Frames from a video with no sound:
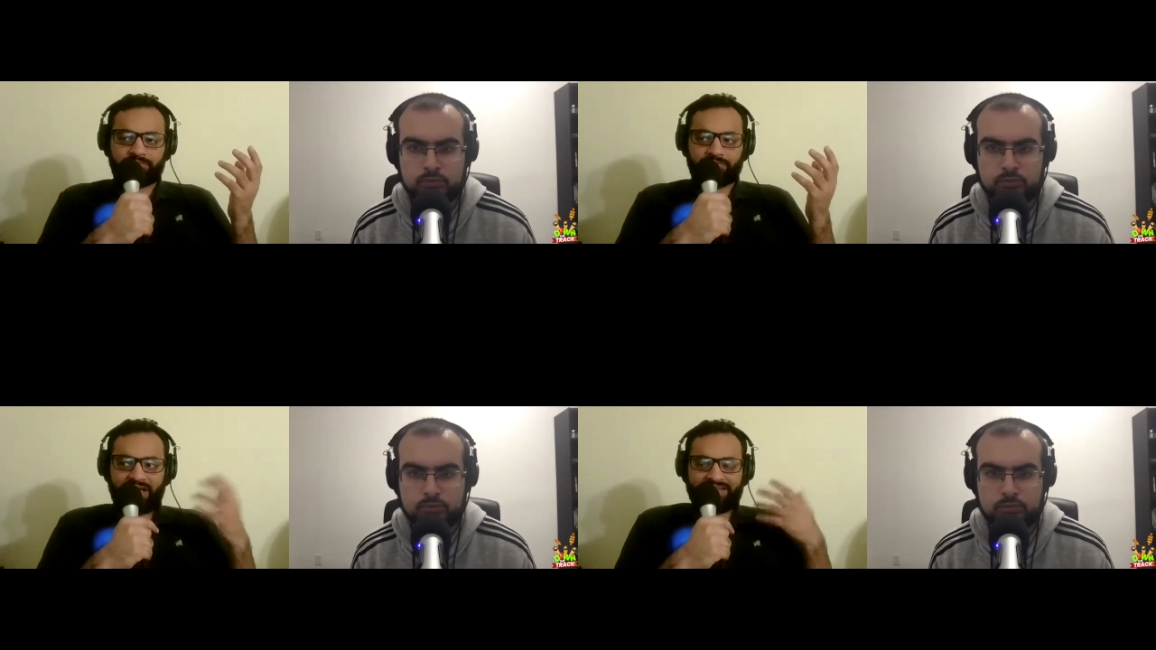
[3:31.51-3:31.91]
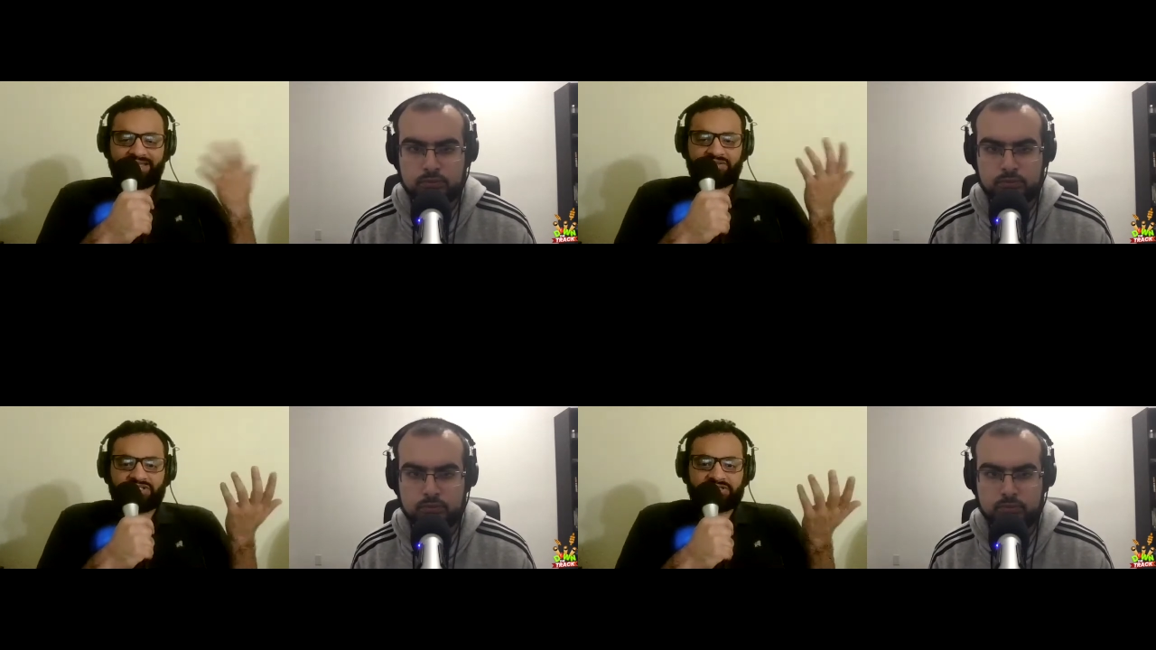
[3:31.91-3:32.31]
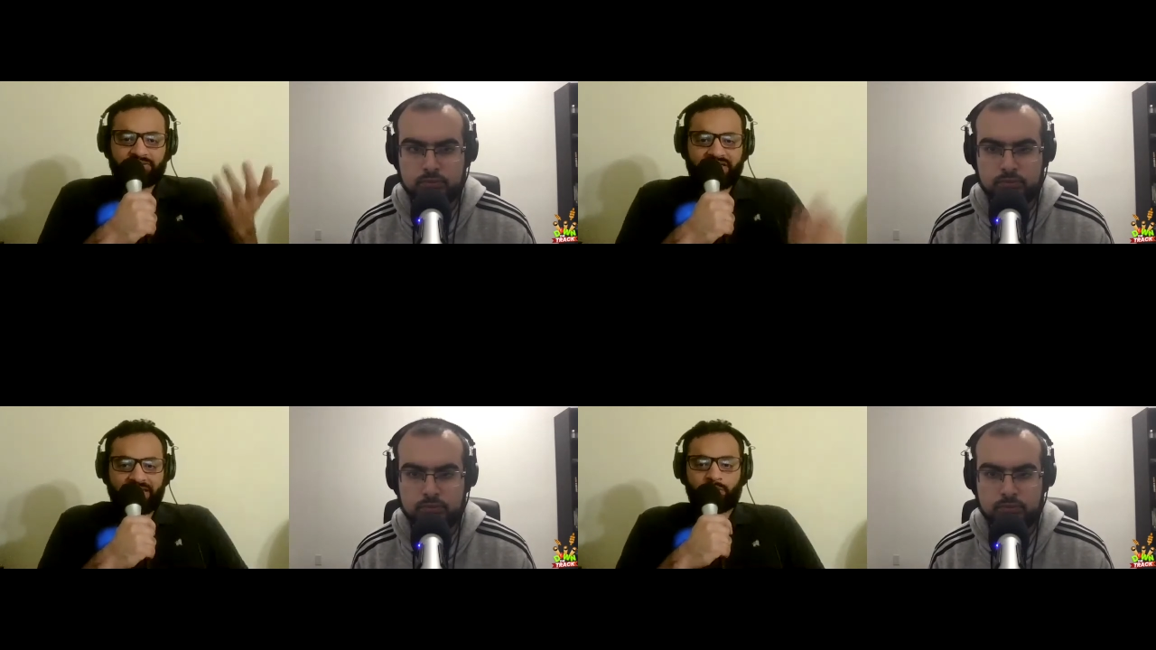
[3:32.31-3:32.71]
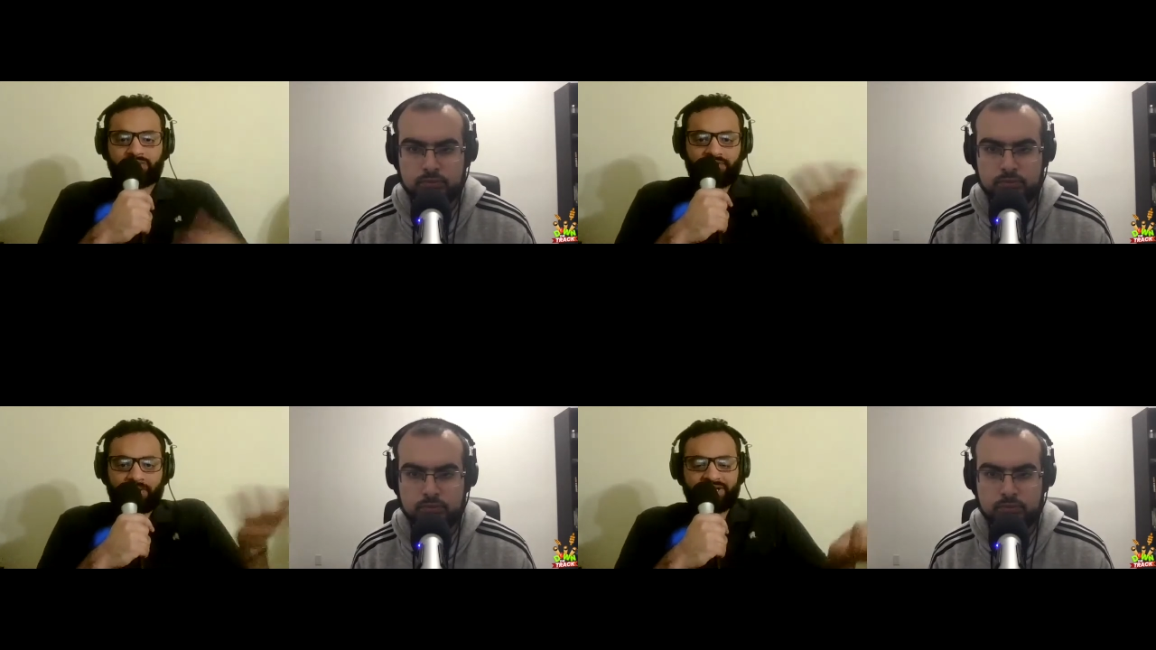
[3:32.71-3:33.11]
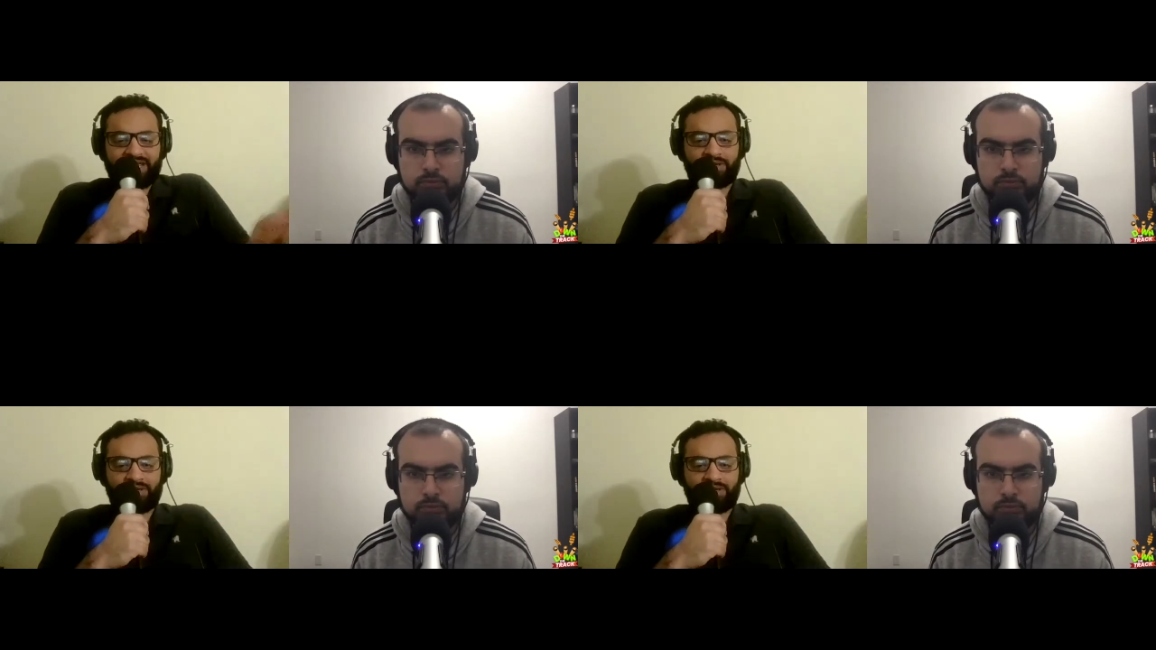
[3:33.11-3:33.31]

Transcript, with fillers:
Speaker 1: I think he was just the game with from the get